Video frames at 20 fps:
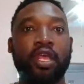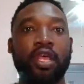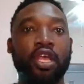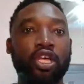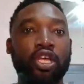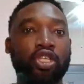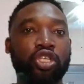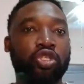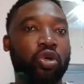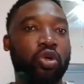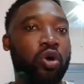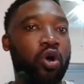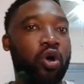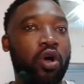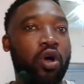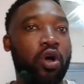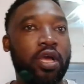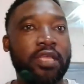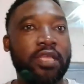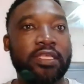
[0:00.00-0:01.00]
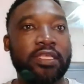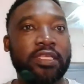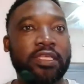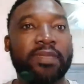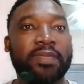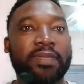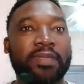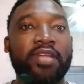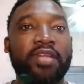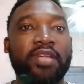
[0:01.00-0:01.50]
So in this
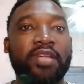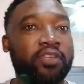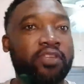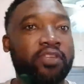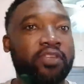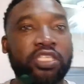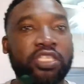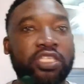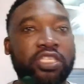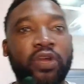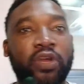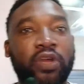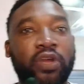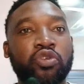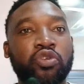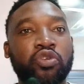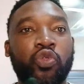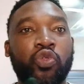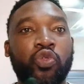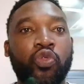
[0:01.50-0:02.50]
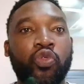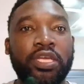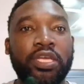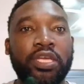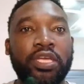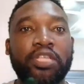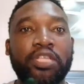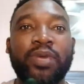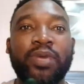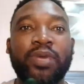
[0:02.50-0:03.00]
particular episode, I just wanted to go through
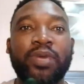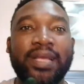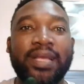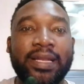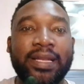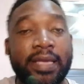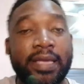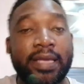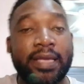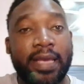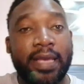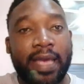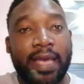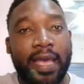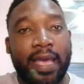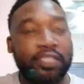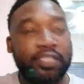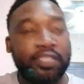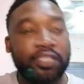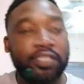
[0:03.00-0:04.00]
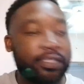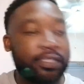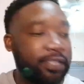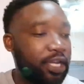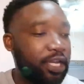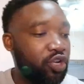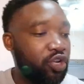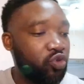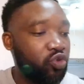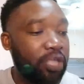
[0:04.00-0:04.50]
it quickly and just tell
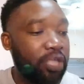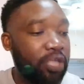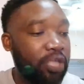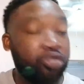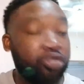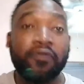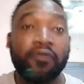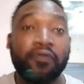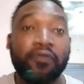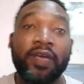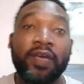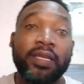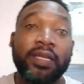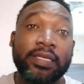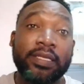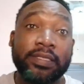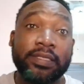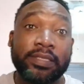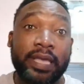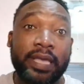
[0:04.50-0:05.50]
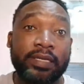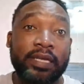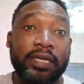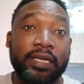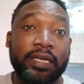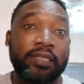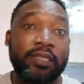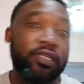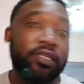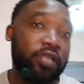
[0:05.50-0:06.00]
you what you'll find inside.
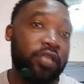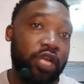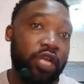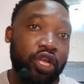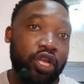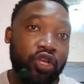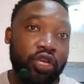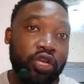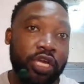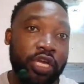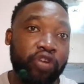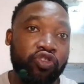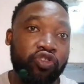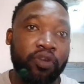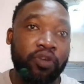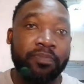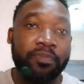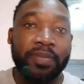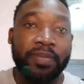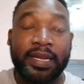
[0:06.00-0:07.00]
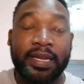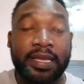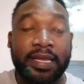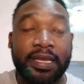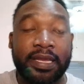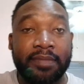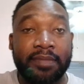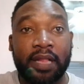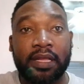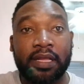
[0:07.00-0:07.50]
And you can drop me an
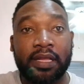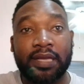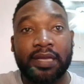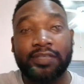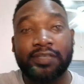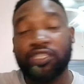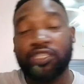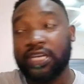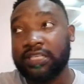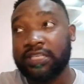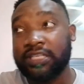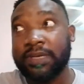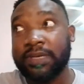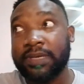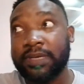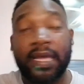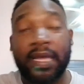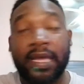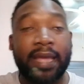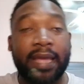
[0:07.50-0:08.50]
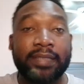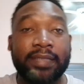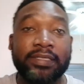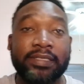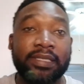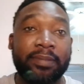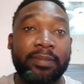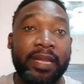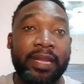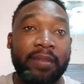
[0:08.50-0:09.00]
email at
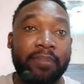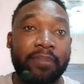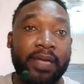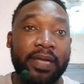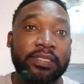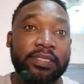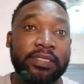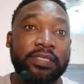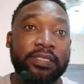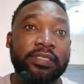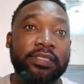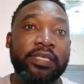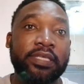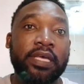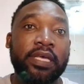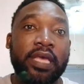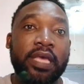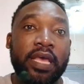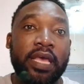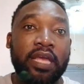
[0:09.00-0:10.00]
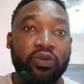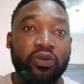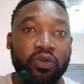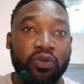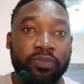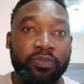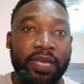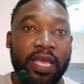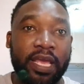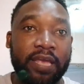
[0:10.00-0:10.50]
jasper@Ndebele&Partners, and we'll
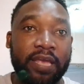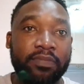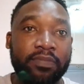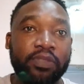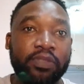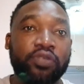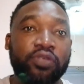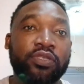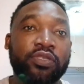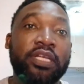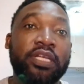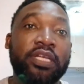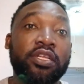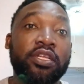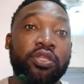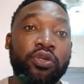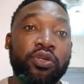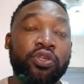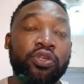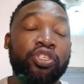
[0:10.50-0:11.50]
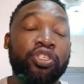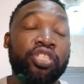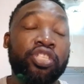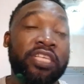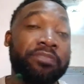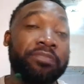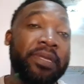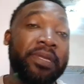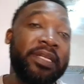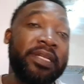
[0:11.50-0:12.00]
be able to send it through you,
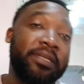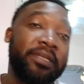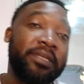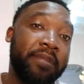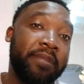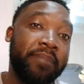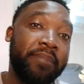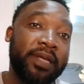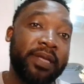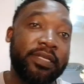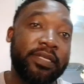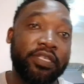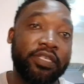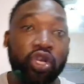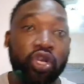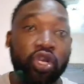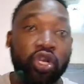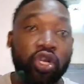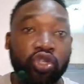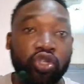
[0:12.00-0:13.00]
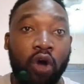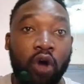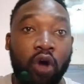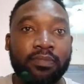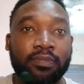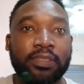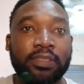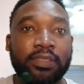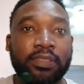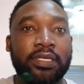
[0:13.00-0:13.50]
jasper@ndebele&partners.com.